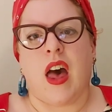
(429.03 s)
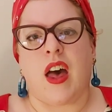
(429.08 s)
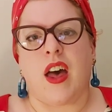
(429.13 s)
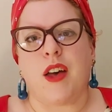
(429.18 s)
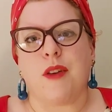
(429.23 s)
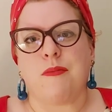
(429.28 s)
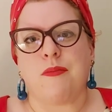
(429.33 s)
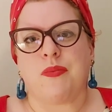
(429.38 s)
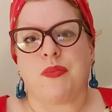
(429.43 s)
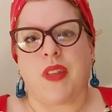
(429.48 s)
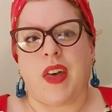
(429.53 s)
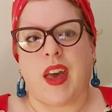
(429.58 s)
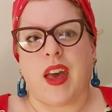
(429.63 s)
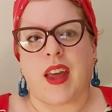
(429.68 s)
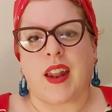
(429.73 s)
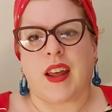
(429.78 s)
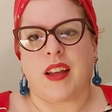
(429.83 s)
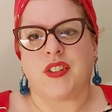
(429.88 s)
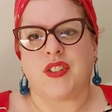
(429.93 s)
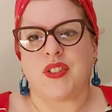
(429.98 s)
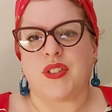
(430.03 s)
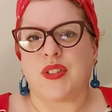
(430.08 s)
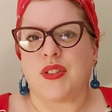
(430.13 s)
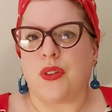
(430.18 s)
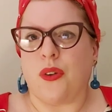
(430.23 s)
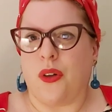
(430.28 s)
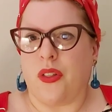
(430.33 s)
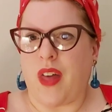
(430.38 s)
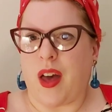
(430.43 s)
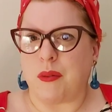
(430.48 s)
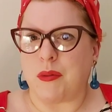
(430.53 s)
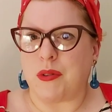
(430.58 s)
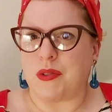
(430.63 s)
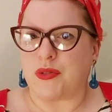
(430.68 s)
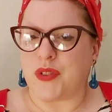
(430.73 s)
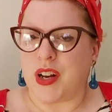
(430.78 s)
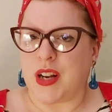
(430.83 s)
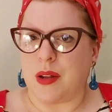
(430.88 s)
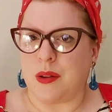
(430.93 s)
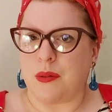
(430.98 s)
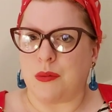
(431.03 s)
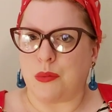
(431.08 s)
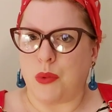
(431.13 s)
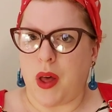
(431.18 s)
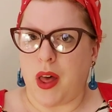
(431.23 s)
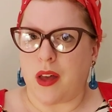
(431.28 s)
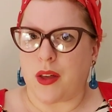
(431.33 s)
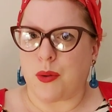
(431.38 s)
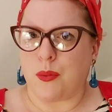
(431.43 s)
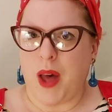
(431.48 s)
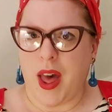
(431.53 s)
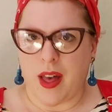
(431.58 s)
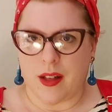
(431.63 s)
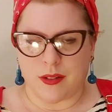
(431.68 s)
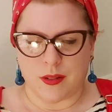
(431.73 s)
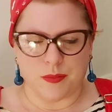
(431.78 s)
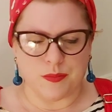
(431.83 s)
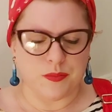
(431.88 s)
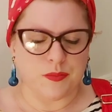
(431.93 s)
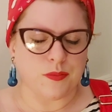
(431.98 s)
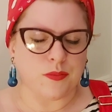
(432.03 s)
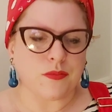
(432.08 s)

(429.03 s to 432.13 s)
and I just thought that would really work well.